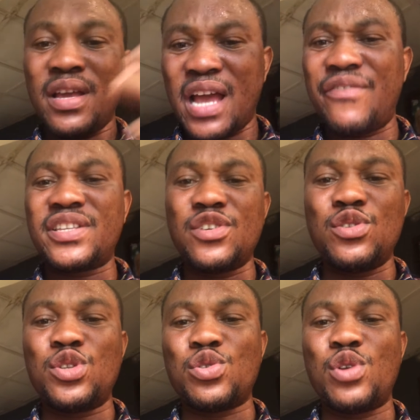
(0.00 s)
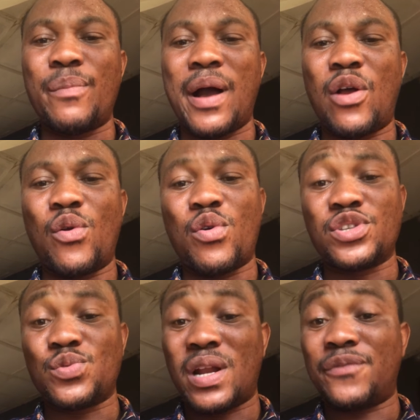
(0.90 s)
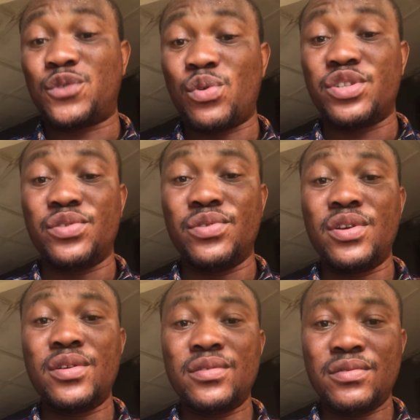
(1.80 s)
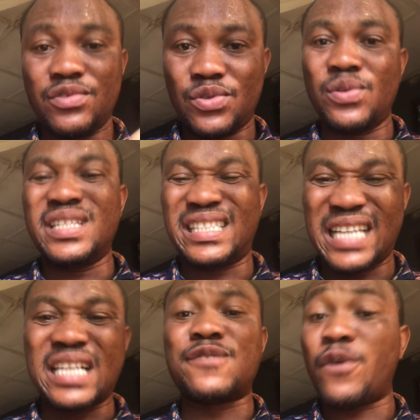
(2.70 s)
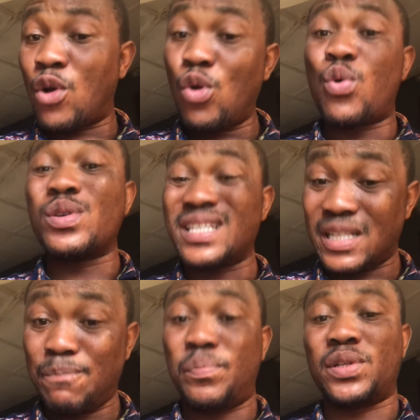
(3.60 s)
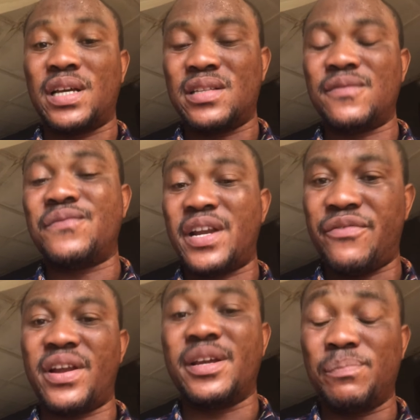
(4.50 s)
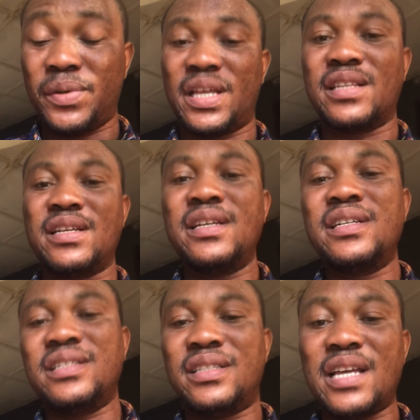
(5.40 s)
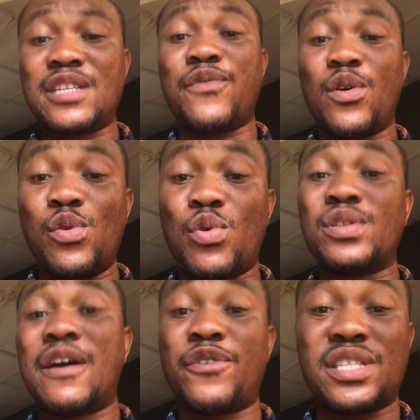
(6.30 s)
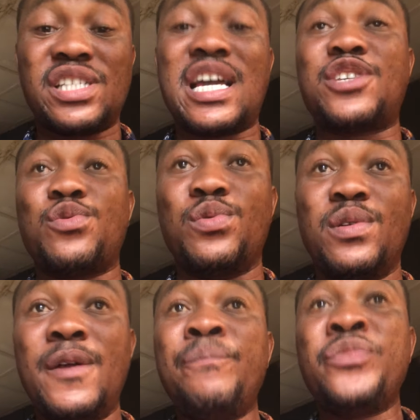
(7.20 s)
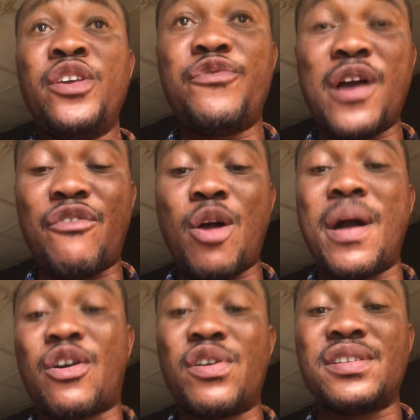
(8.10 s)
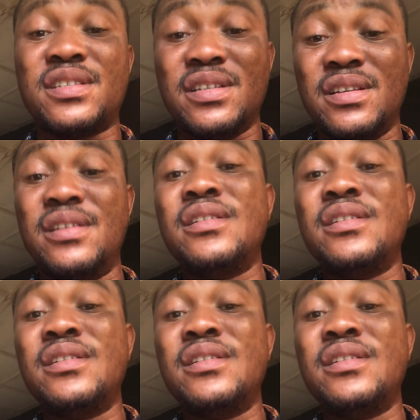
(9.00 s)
everything you need to know about glucose is what I've told you. So the test for glucose is important, very, very important. The test for glucose, and for teachers, if you have come across the